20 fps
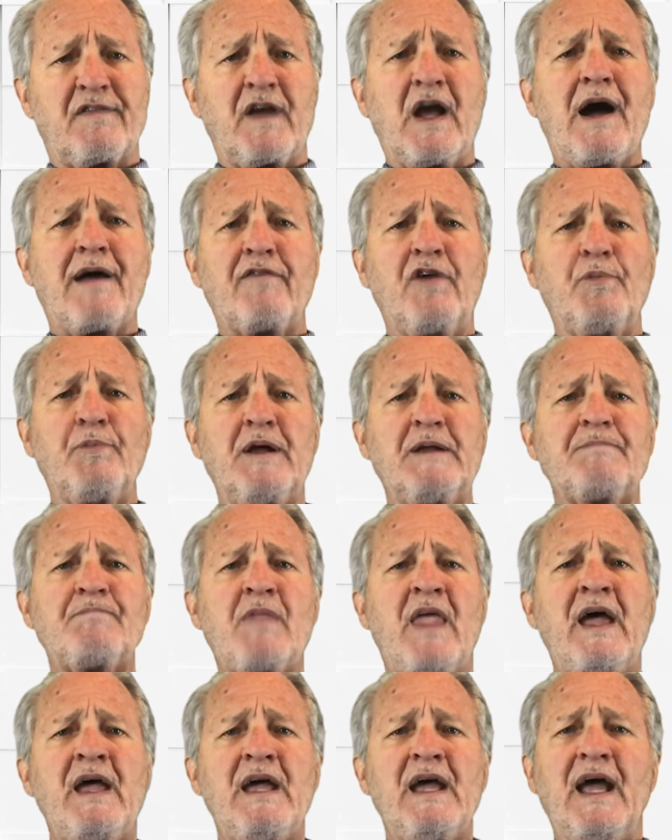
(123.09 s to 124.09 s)
of government
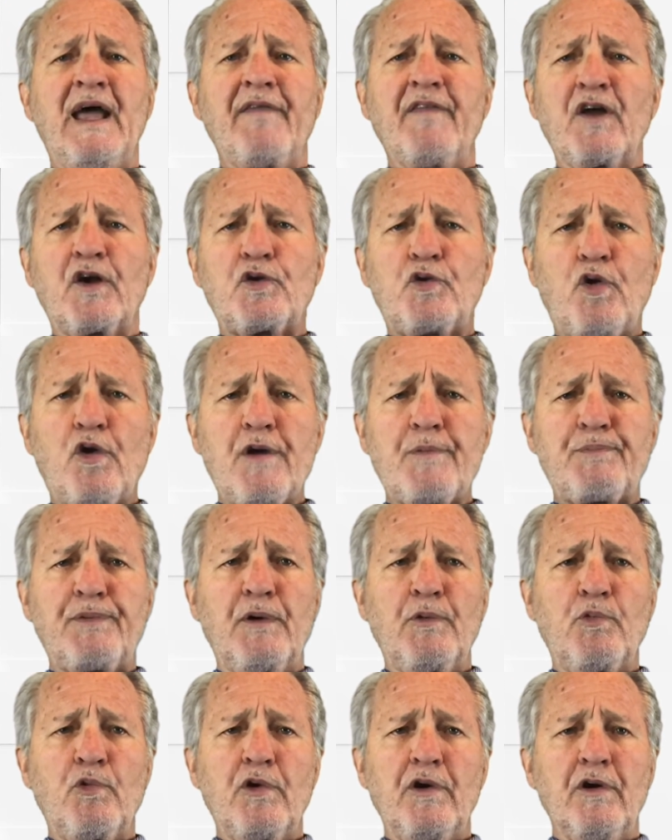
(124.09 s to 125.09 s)
and the
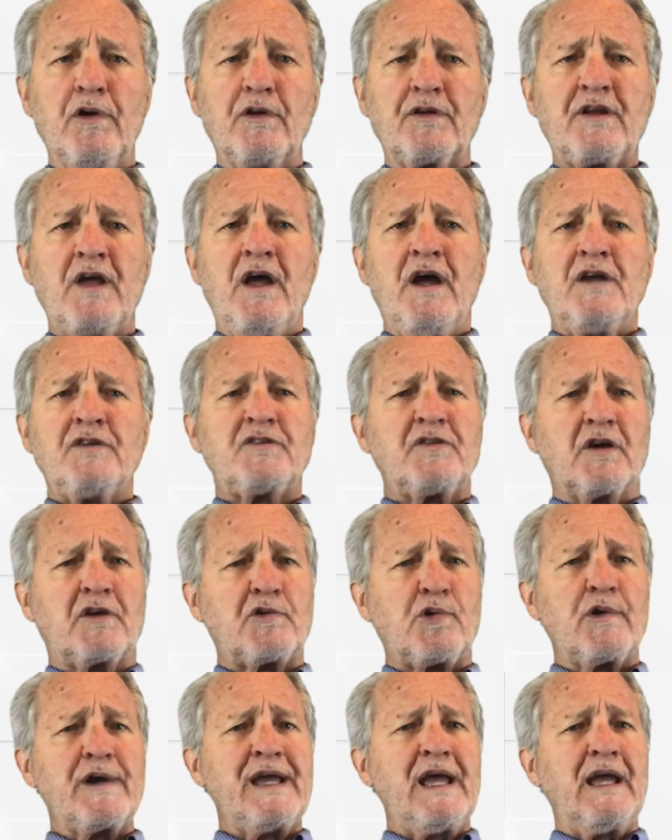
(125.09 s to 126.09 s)
corporate world to
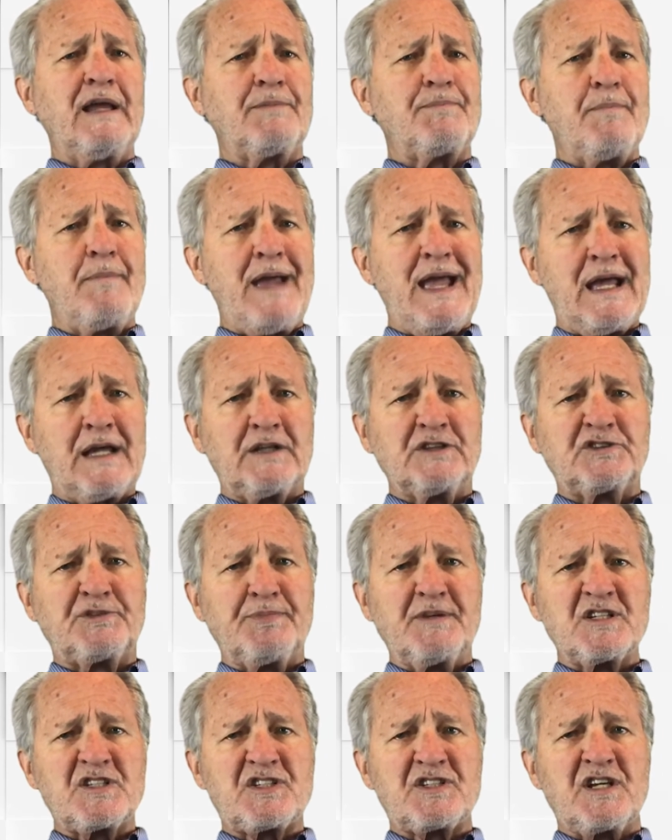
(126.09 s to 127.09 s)
create
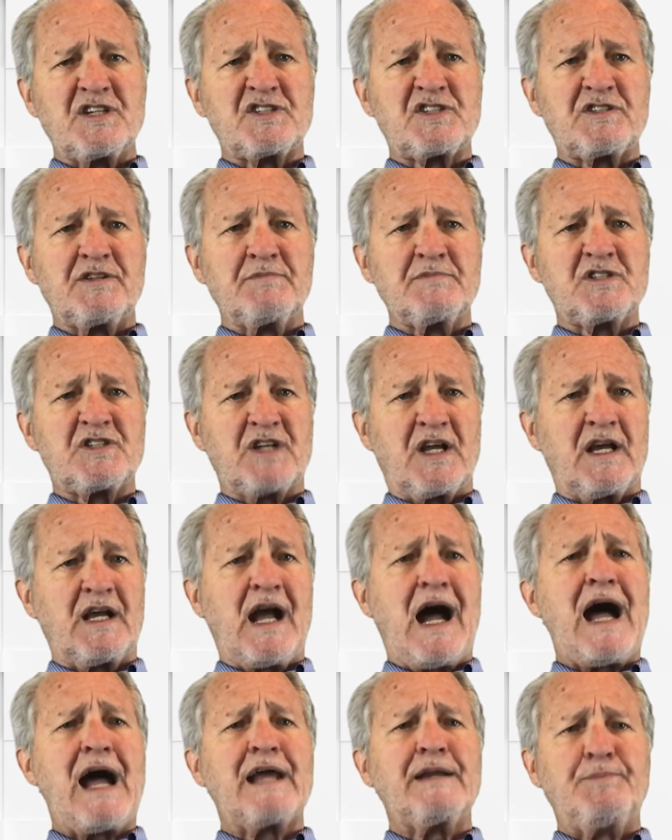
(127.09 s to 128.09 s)
management systems that
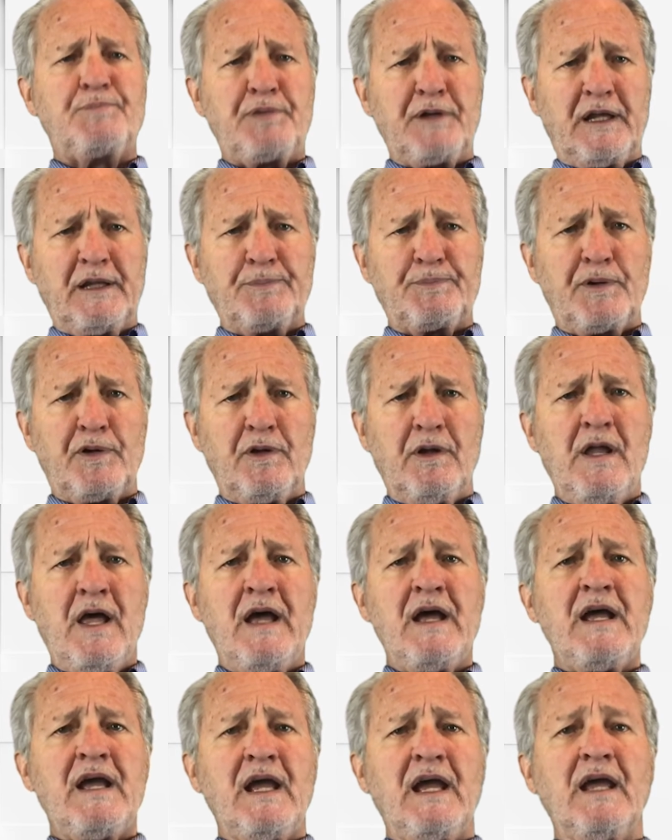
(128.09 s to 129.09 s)
guide people
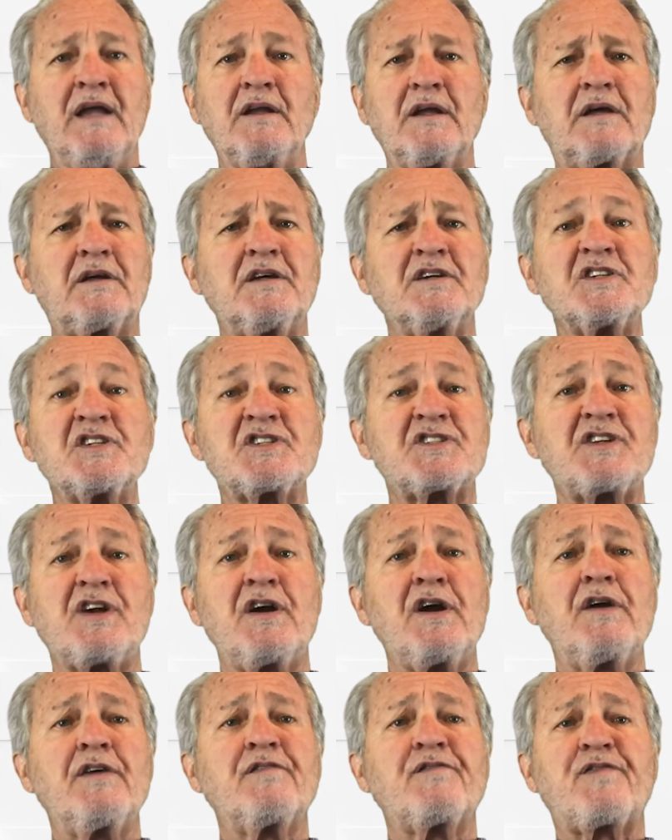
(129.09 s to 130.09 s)
into
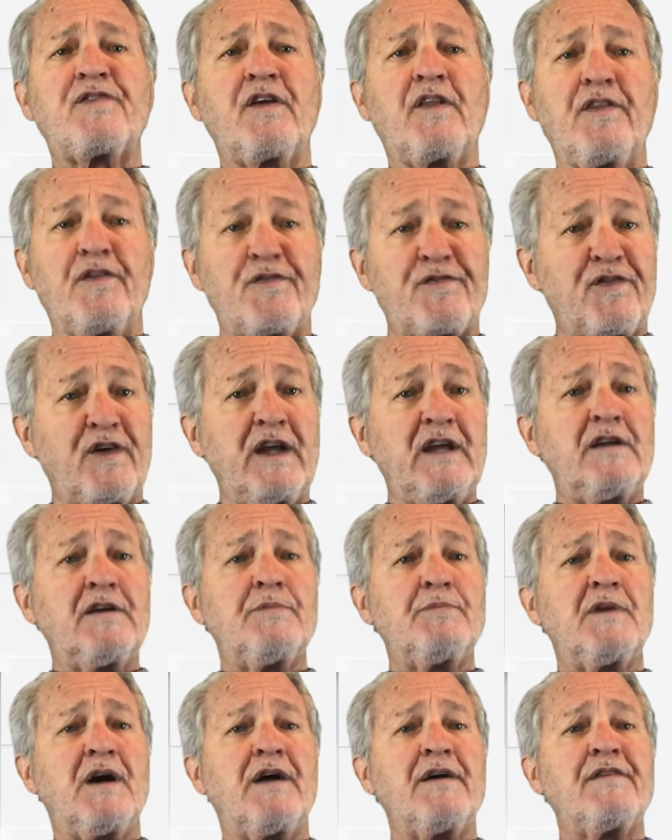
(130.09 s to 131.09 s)
concern for the
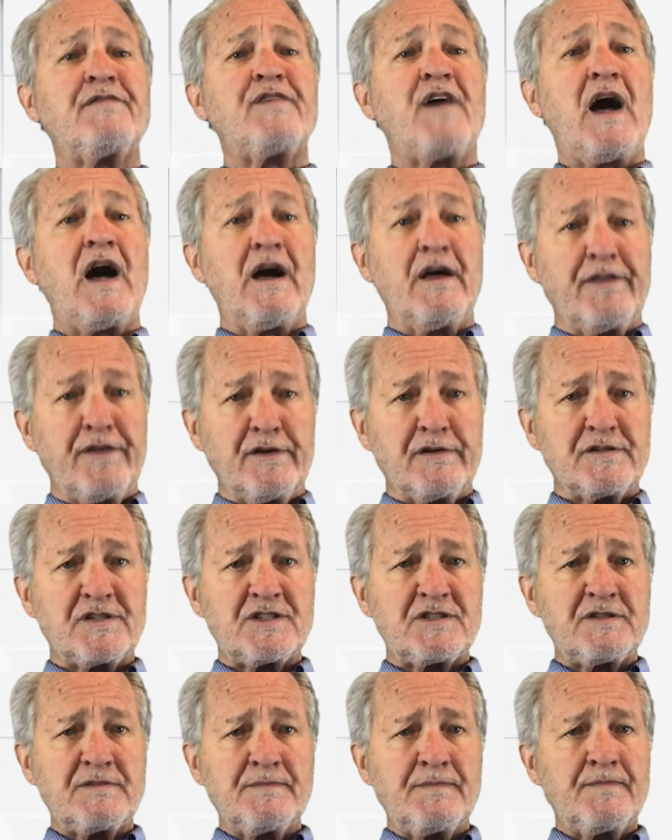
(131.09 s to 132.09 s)
freedom of
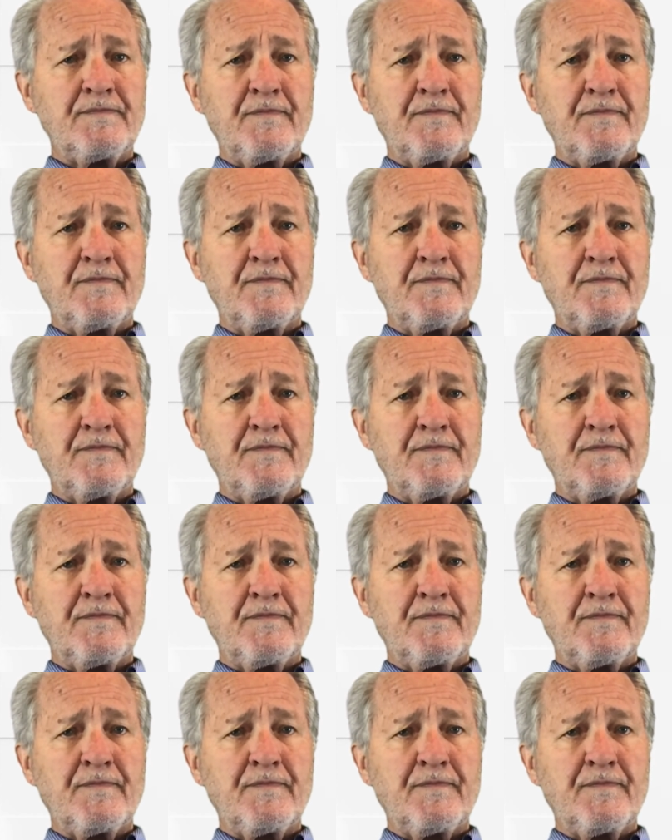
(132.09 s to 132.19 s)
others.